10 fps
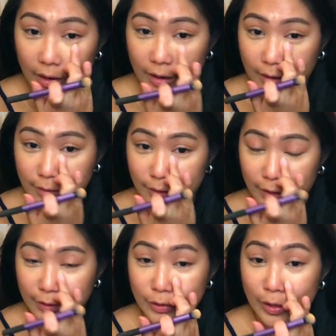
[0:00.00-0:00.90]
and I was
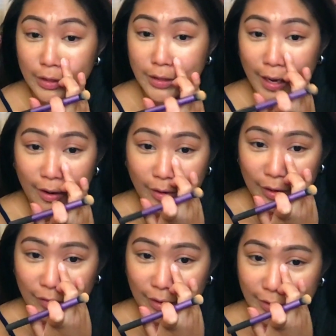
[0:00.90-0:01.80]
like stressed out,
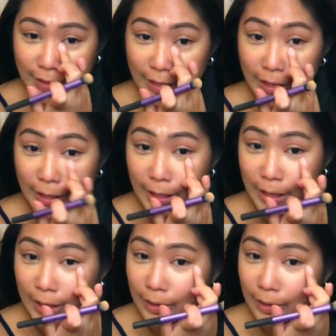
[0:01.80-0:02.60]
having anxiety,